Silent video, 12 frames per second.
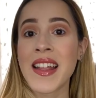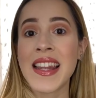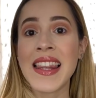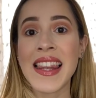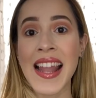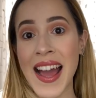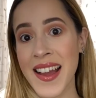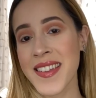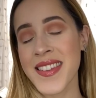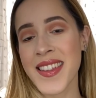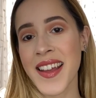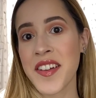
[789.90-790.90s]

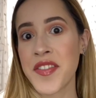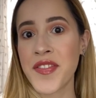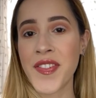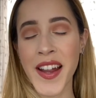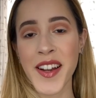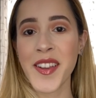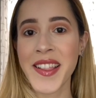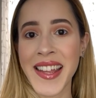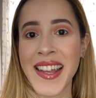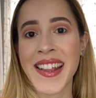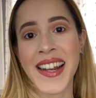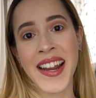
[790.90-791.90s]
last and final thing
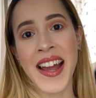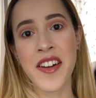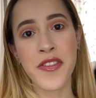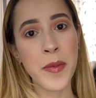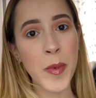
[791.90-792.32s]
that I got from